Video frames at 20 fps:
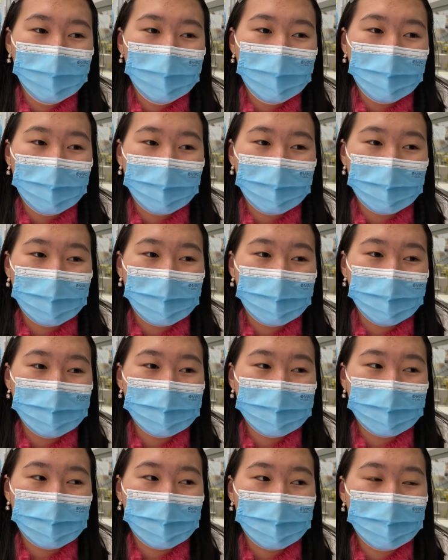It occurs in
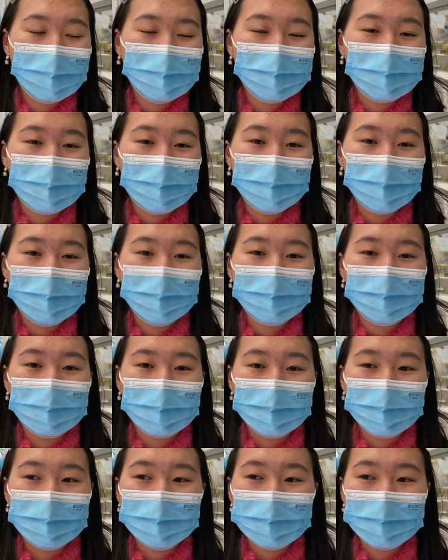all our daily
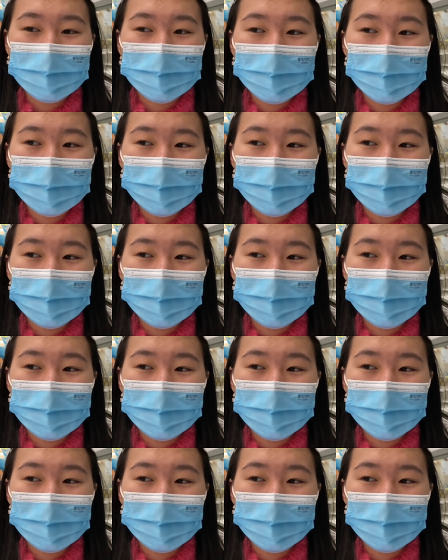essentials,